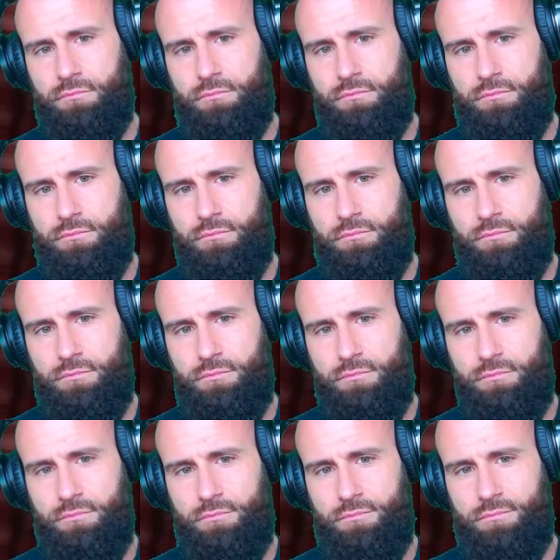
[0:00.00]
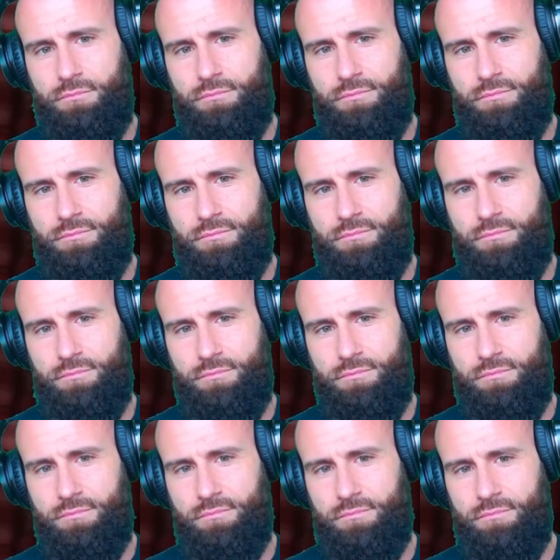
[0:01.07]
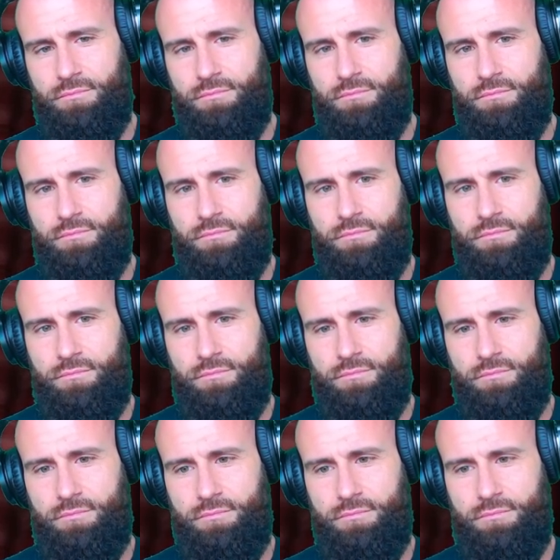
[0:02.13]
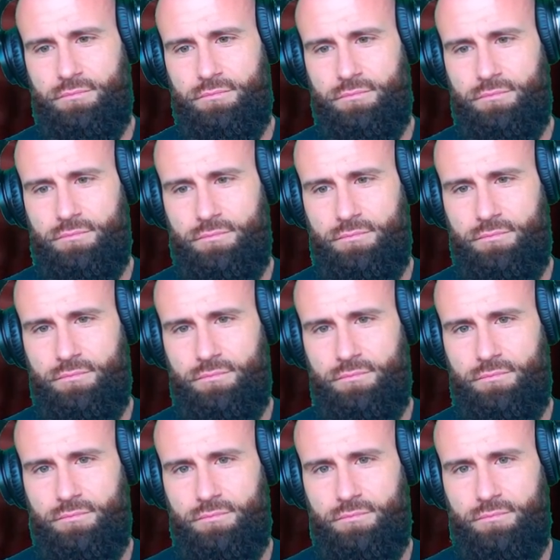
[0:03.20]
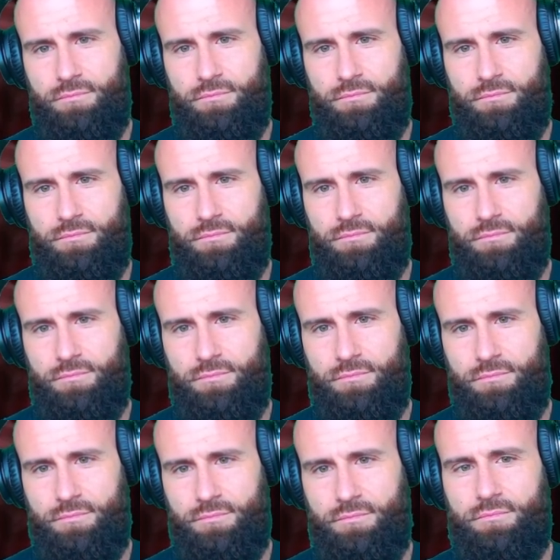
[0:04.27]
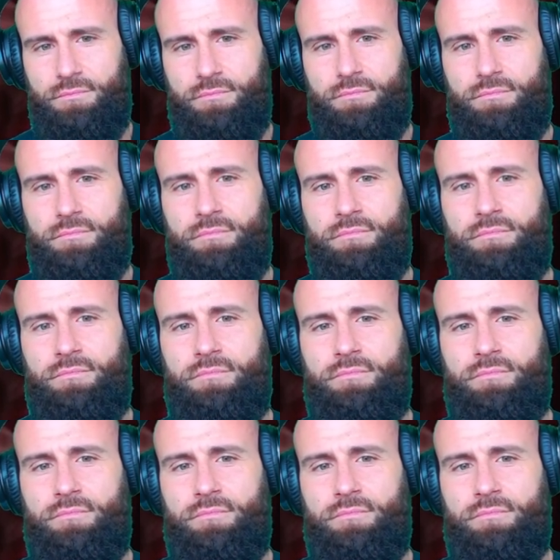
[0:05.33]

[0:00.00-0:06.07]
(silent)